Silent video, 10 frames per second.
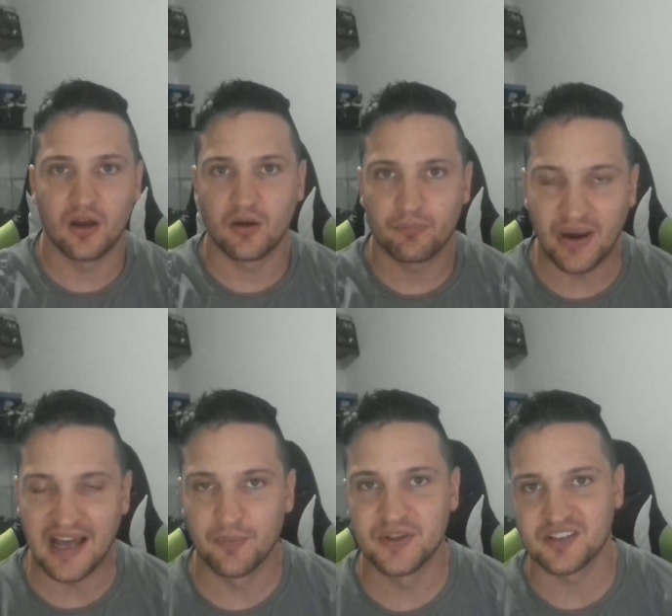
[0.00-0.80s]

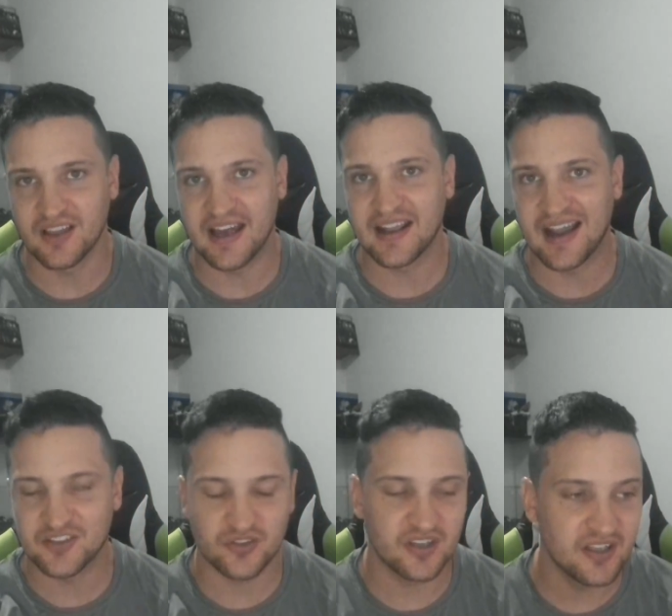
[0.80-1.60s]
Problem is, a lot of
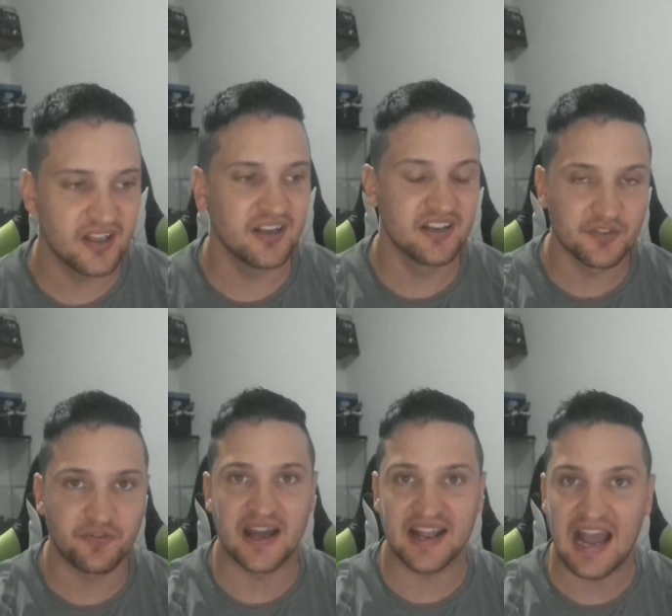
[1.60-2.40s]
guys, he needs to
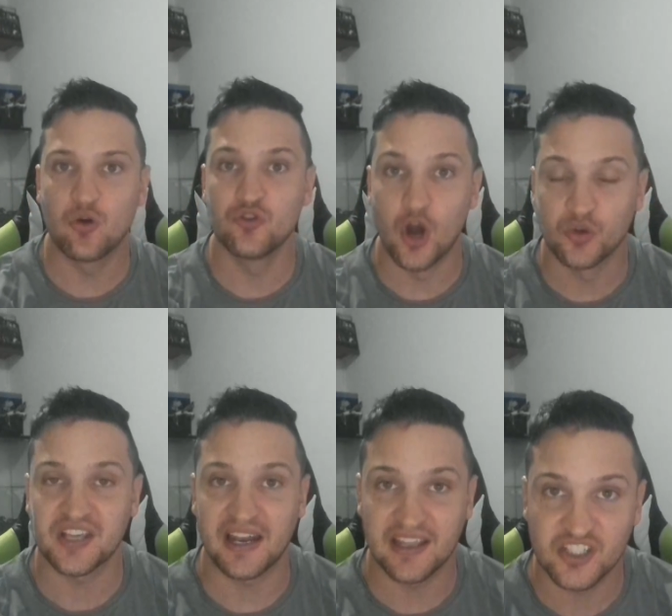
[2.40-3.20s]
find a guy who knows
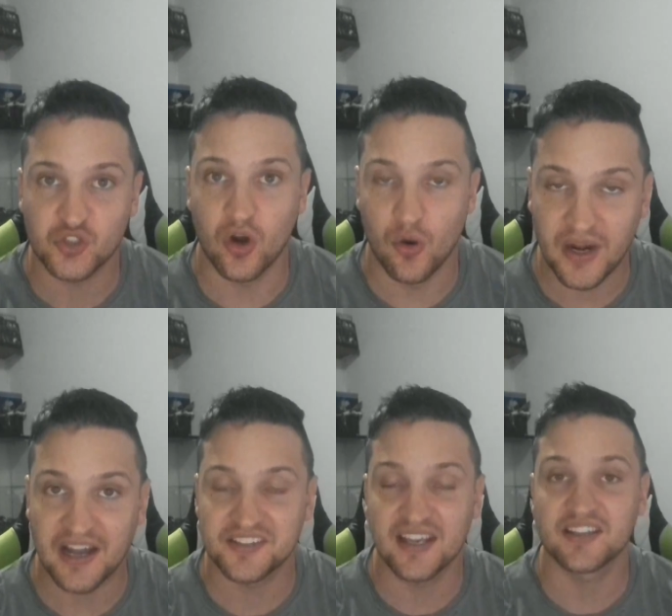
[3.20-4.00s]
how to get strong
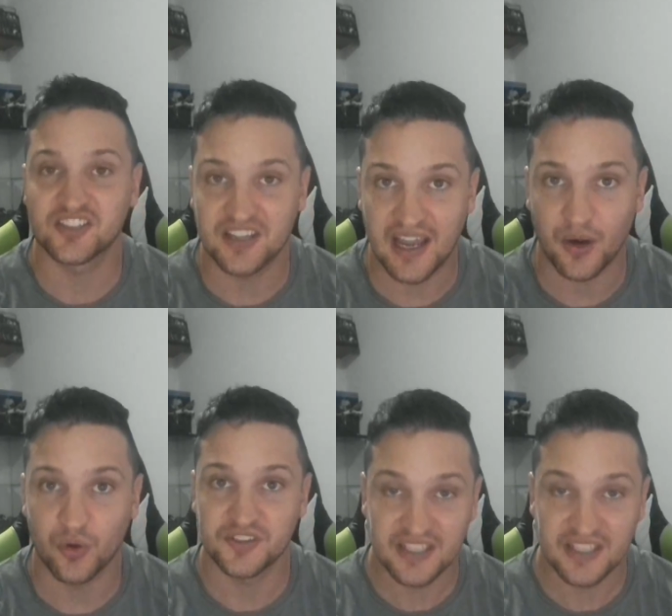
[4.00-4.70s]
without taking steroids.